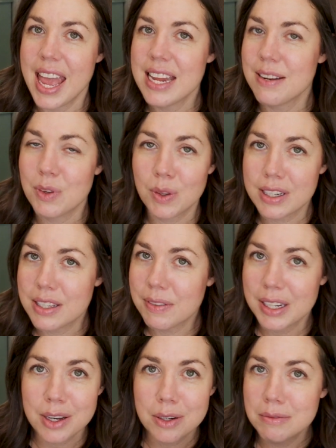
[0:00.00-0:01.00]
And if you liked the
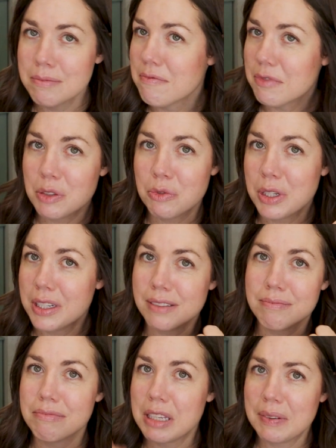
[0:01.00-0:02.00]
video, feel free
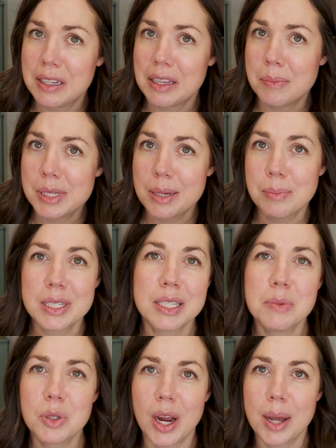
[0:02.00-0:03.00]
to give it a thumbs up and
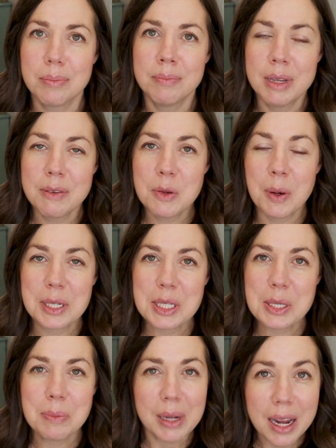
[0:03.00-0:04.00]
subscribe if you want
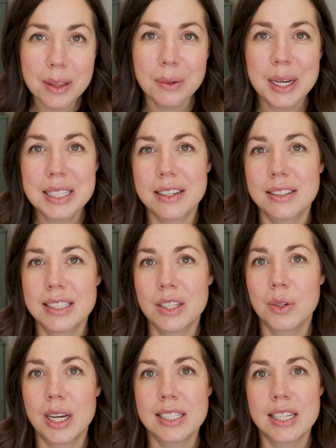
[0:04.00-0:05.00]
to. But otherwise, I'll see
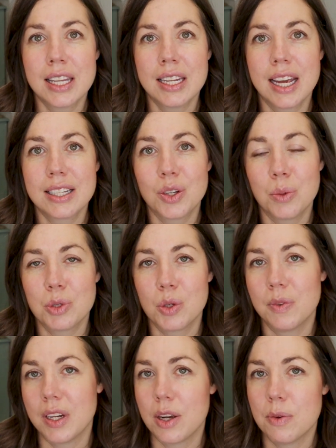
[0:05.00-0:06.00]
you guys in the next
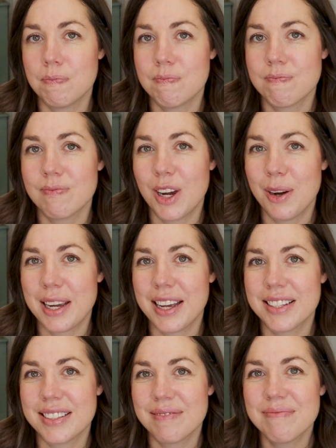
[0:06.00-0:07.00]
homeschool video. All right,
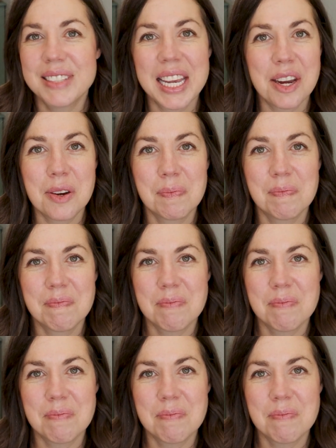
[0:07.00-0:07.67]
guys, take care.